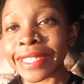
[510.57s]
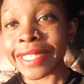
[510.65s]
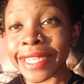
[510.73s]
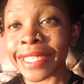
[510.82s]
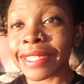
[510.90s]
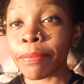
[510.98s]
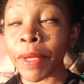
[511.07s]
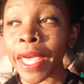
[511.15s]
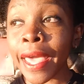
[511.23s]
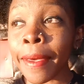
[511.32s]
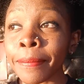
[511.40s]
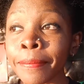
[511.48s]
is 6
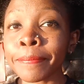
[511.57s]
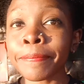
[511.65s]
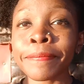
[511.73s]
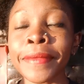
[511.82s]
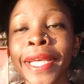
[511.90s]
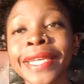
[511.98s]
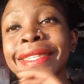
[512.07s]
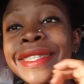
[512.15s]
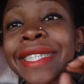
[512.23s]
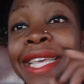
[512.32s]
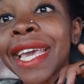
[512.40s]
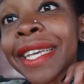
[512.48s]
p.m.
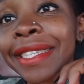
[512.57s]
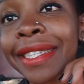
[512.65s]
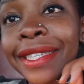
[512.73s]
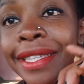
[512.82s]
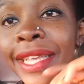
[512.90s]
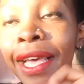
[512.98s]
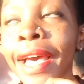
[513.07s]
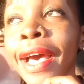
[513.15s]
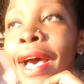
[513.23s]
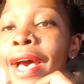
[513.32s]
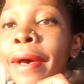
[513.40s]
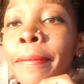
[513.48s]
6.
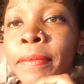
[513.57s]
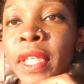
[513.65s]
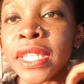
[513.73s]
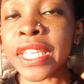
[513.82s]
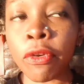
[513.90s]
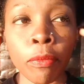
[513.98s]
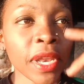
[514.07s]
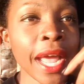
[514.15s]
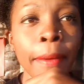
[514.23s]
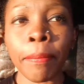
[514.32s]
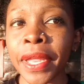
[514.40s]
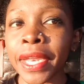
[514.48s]
Things have
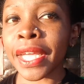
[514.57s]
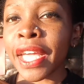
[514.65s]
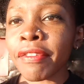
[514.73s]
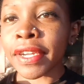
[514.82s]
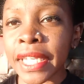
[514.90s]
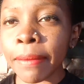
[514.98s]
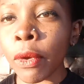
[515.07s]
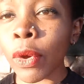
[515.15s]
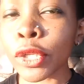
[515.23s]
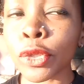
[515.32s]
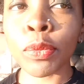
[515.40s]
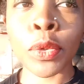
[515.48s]
been happening. Every time I
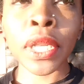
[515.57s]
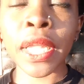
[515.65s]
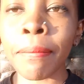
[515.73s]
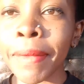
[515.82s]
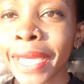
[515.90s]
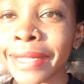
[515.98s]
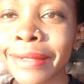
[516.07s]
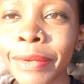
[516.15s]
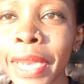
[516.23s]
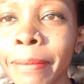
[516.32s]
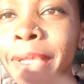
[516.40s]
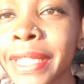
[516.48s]
want to board the mats,
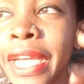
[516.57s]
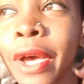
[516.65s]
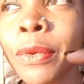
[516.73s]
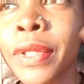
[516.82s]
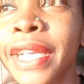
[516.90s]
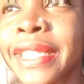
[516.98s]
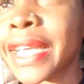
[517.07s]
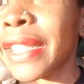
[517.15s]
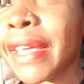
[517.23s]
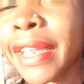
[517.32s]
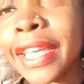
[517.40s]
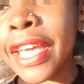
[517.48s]
when I'm in town, they're
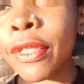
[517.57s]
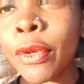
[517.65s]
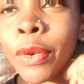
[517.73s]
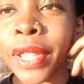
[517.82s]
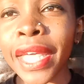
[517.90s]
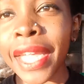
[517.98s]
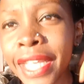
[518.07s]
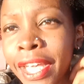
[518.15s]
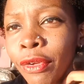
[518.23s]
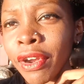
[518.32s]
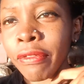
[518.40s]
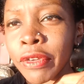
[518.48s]
saying they're in Gedo, and they're in
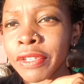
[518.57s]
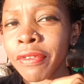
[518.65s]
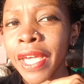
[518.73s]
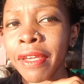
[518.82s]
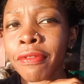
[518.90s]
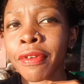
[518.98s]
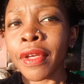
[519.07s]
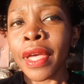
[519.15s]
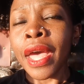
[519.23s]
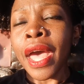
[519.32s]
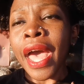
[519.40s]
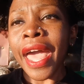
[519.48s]
Gedo 45.
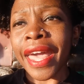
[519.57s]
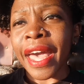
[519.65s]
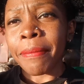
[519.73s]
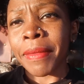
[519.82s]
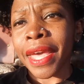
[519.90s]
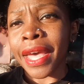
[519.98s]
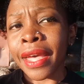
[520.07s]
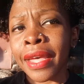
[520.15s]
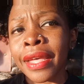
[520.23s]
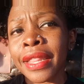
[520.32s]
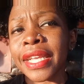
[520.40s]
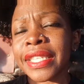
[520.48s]
I come here,
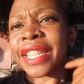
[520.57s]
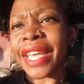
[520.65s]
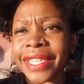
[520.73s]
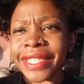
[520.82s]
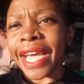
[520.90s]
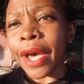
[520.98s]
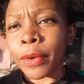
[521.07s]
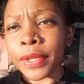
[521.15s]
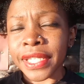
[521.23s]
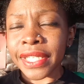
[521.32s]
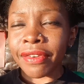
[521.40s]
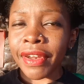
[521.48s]
they say they're in
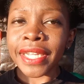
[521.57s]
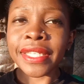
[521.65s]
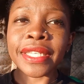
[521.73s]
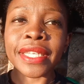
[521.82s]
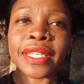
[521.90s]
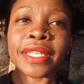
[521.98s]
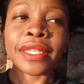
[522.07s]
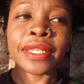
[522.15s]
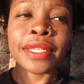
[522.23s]
town. It's crazy.